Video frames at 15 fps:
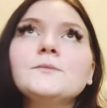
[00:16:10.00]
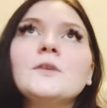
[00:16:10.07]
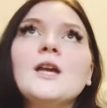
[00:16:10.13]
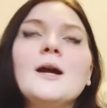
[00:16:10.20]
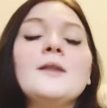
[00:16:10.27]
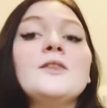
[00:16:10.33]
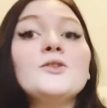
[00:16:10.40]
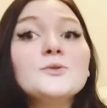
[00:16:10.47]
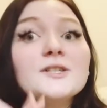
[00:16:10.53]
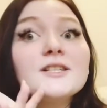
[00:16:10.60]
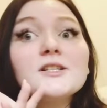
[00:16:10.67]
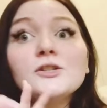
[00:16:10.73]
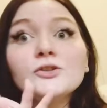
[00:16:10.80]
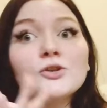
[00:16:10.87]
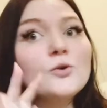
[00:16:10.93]
and there's
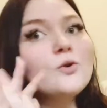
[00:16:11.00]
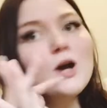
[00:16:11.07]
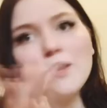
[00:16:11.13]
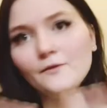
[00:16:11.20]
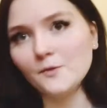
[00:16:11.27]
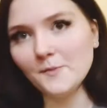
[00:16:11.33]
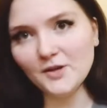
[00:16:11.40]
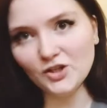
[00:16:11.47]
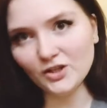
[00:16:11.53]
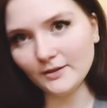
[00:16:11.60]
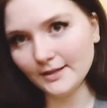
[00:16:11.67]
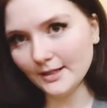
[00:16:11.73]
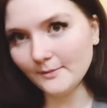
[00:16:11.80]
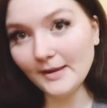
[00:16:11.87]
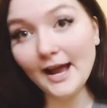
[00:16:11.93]
still no confirmation I
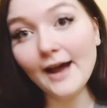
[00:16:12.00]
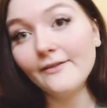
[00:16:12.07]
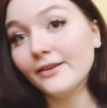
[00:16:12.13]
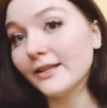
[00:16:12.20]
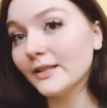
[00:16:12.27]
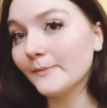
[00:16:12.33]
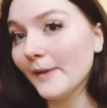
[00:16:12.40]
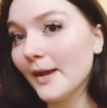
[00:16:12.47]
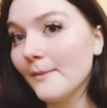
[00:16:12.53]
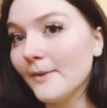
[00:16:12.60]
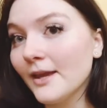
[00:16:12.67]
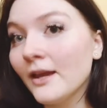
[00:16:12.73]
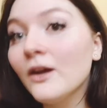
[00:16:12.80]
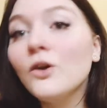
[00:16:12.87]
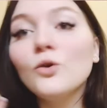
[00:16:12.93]
was gonna be having this
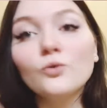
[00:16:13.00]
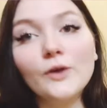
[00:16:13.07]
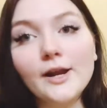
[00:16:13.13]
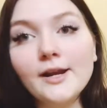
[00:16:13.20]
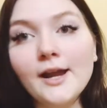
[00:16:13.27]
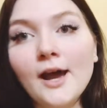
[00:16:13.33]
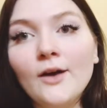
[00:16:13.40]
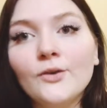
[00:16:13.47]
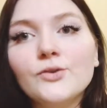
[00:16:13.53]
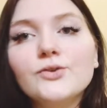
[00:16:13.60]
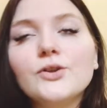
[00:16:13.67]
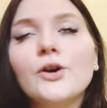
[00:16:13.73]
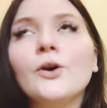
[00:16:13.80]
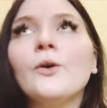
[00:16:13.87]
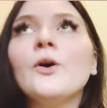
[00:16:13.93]
baby right now.
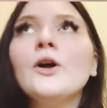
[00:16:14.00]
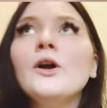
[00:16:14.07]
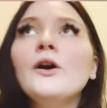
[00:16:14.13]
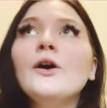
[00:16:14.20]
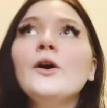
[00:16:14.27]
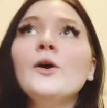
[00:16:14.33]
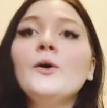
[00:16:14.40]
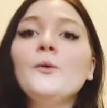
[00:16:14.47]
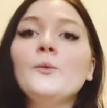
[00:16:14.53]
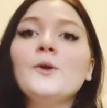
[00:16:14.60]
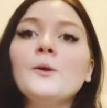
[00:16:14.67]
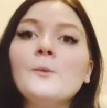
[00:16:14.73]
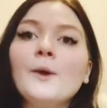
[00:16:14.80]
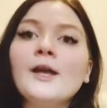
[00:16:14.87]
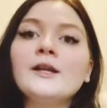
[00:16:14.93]
So
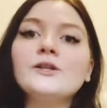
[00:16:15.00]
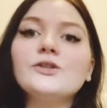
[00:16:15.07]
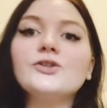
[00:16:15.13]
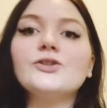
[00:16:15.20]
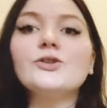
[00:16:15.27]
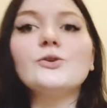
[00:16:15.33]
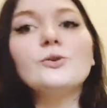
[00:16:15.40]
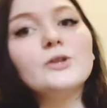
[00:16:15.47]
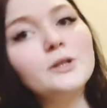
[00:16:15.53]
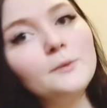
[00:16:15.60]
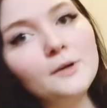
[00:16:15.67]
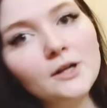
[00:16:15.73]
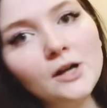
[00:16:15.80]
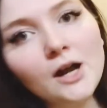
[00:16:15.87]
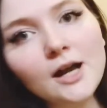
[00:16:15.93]
we went to
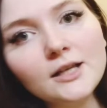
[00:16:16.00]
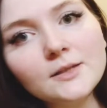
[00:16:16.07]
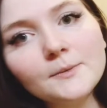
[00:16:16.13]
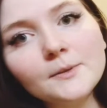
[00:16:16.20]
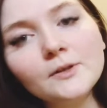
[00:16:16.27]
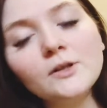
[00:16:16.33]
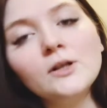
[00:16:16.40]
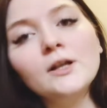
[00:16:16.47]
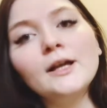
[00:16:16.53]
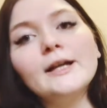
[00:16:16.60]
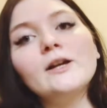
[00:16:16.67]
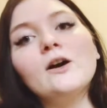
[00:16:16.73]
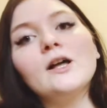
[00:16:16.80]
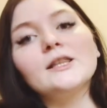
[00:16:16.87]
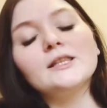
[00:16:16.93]
Clearwater Hospital. I
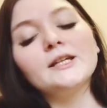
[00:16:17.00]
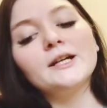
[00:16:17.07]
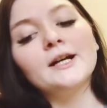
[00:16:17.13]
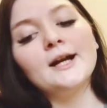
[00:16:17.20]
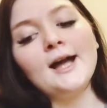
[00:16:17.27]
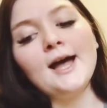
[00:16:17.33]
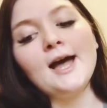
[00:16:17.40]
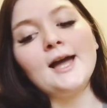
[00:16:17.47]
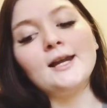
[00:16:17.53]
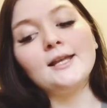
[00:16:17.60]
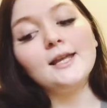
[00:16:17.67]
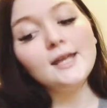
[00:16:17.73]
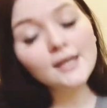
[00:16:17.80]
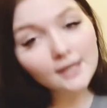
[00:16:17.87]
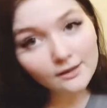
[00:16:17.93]
got there at
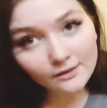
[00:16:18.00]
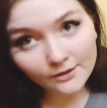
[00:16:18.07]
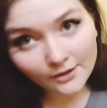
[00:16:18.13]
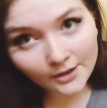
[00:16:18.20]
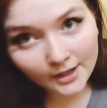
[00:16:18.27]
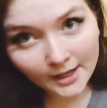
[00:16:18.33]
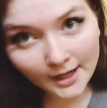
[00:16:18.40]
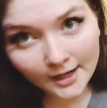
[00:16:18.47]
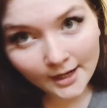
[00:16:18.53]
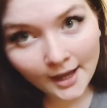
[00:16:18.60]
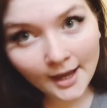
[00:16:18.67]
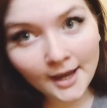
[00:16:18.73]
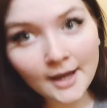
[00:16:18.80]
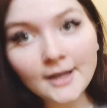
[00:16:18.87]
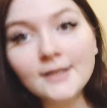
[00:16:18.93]
8:30 at
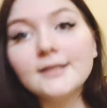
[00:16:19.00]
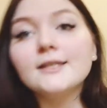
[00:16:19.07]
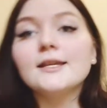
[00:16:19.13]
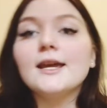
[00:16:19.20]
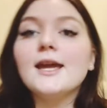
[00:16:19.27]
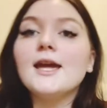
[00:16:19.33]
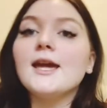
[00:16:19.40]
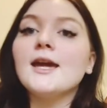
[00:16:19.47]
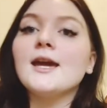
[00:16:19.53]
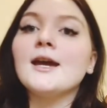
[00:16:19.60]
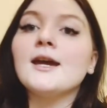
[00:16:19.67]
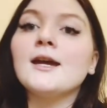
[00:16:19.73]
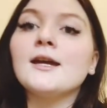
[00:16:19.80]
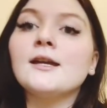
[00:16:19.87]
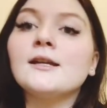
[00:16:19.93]
night,
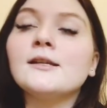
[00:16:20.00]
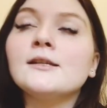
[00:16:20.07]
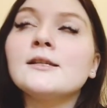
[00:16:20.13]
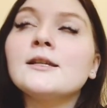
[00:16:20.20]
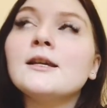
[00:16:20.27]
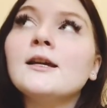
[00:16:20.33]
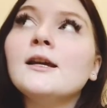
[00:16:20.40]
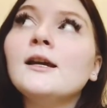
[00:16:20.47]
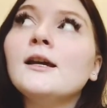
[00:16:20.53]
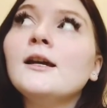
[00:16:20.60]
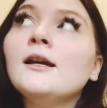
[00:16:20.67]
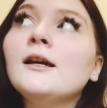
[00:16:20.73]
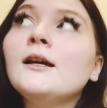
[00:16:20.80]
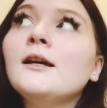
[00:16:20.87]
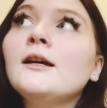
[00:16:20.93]
and
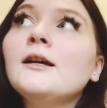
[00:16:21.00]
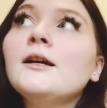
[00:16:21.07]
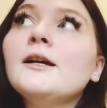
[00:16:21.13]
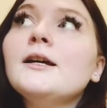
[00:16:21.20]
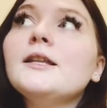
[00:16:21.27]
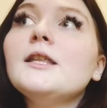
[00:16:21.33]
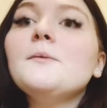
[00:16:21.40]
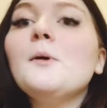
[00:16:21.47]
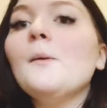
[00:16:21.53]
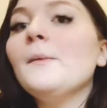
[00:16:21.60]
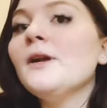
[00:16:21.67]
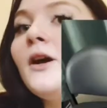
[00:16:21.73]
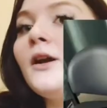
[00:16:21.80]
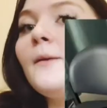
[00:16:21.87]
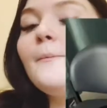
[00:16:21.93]
they put me on a